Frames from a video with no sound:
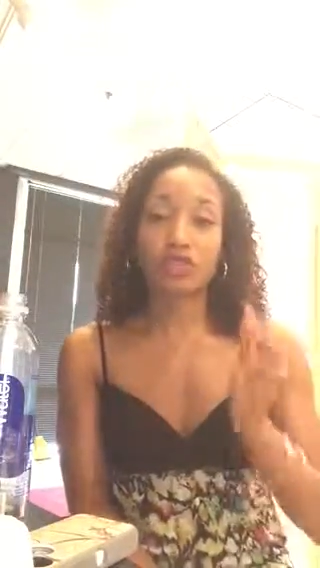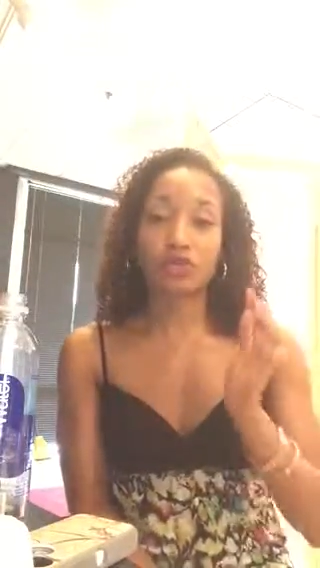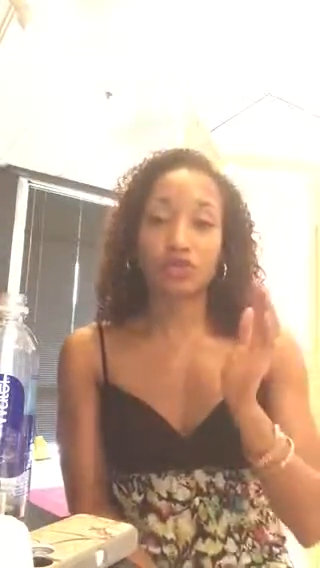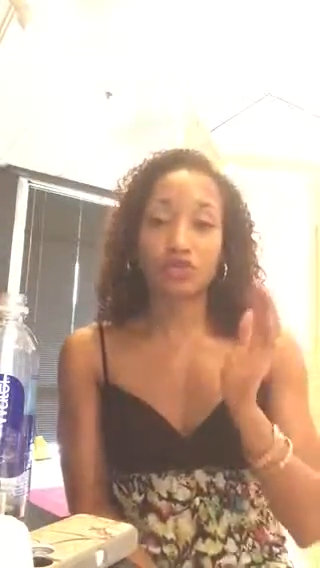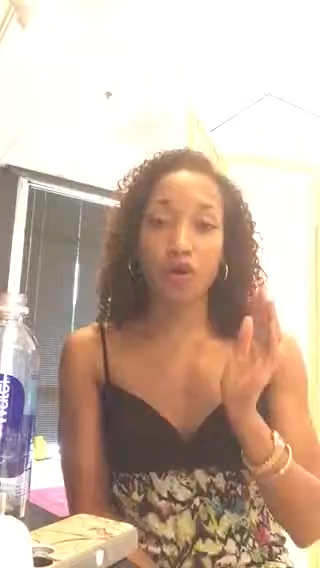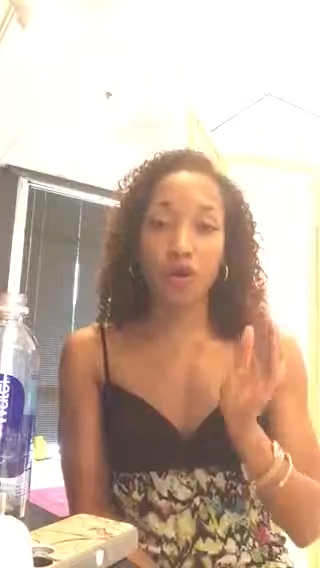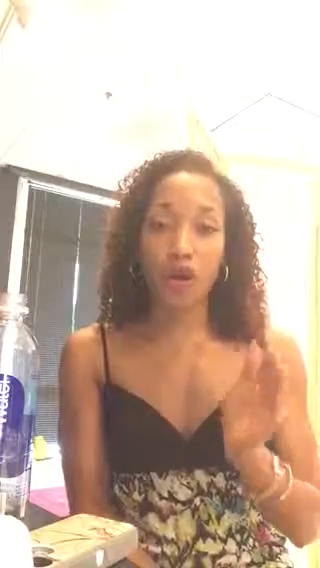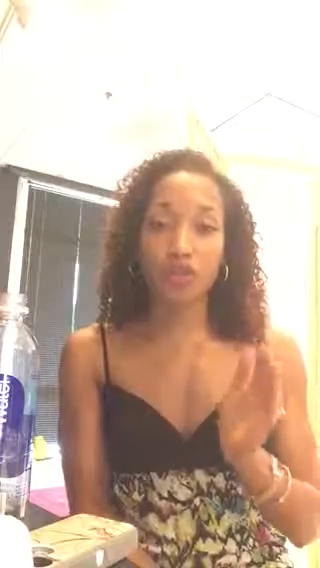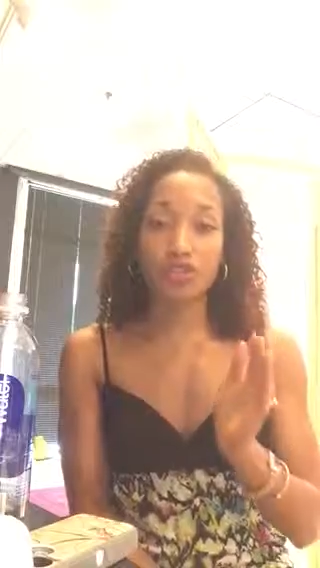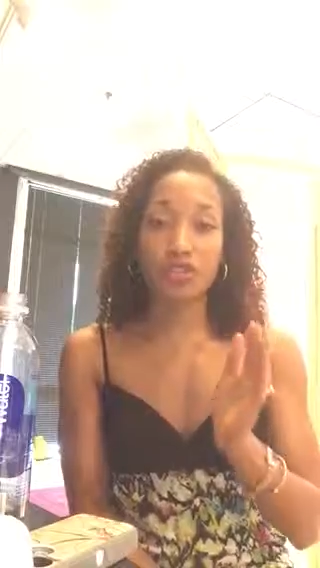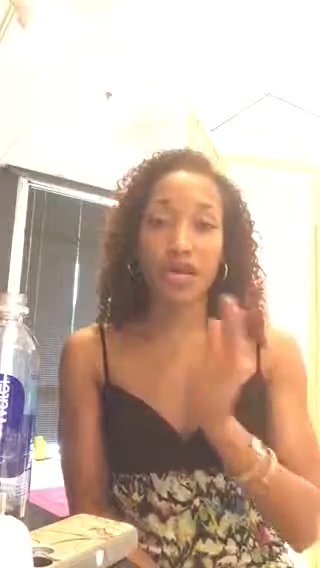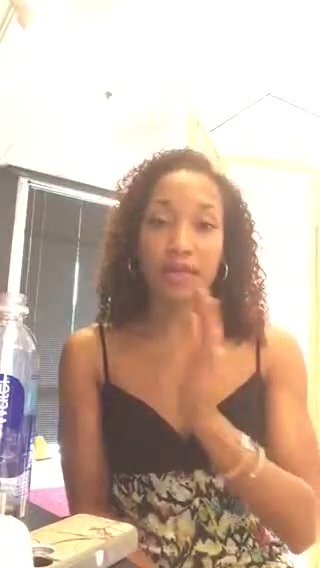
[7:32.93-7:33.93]
You are to
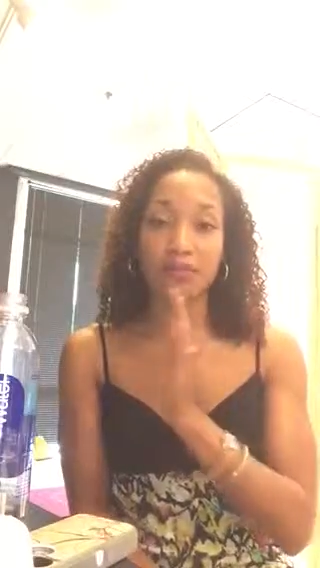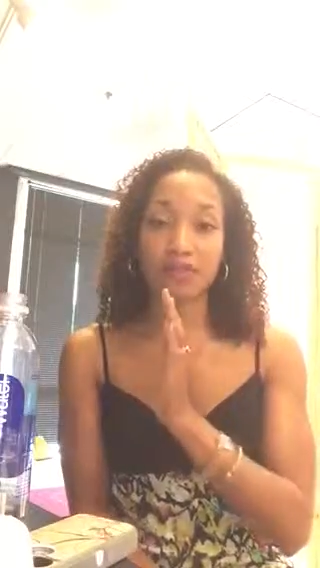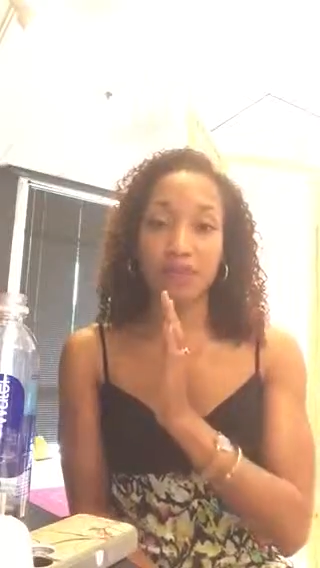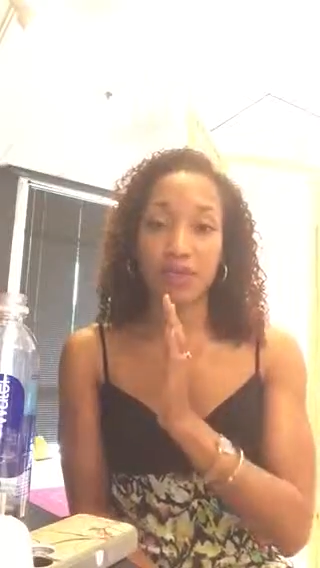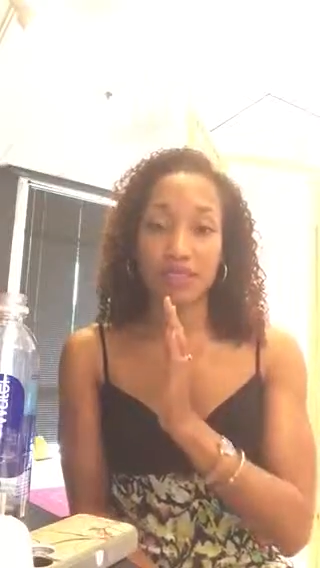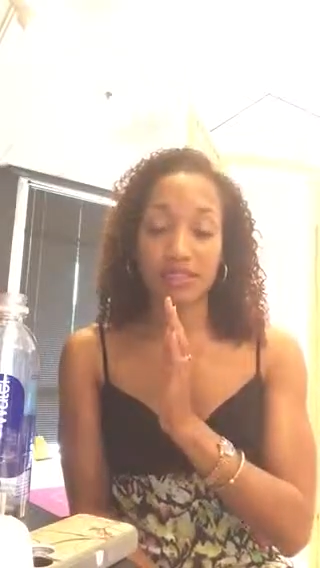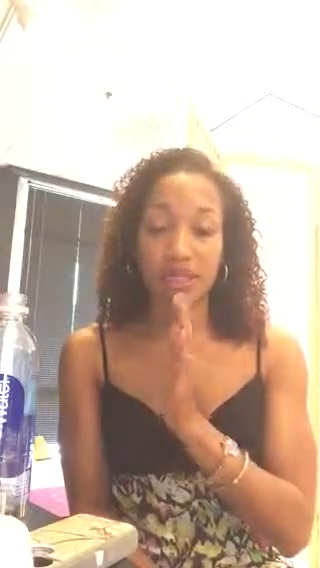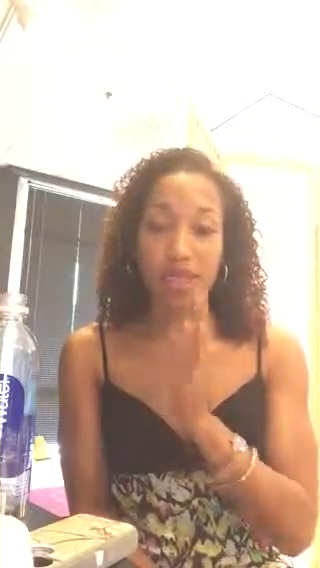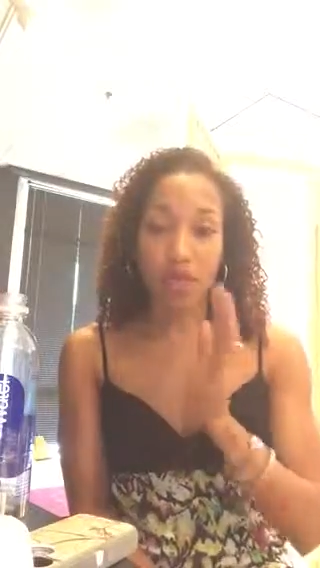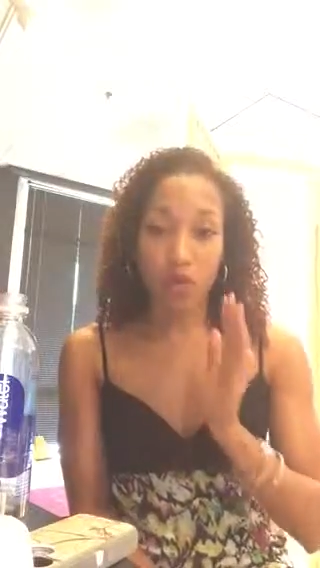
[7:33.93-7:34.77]
alternate between